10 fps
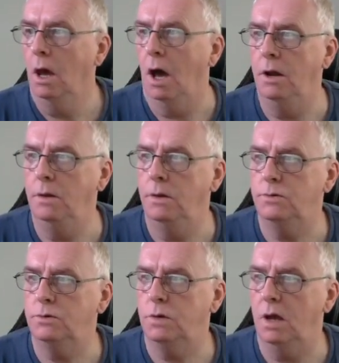
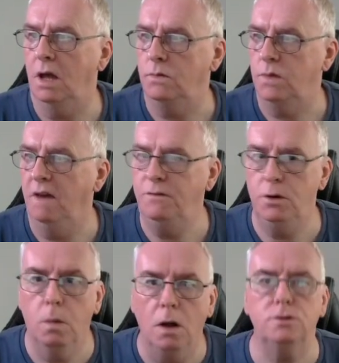And if
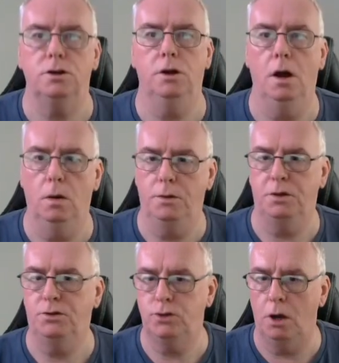you want to know the
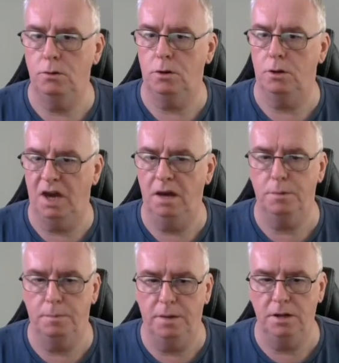total
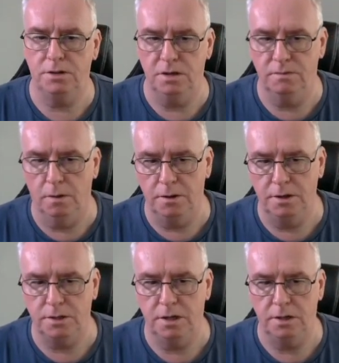capability of what
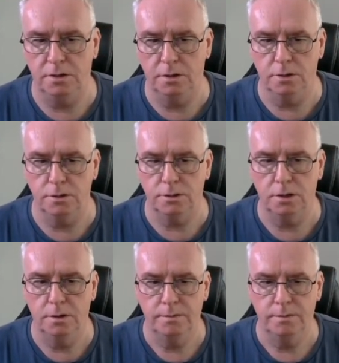this thing does,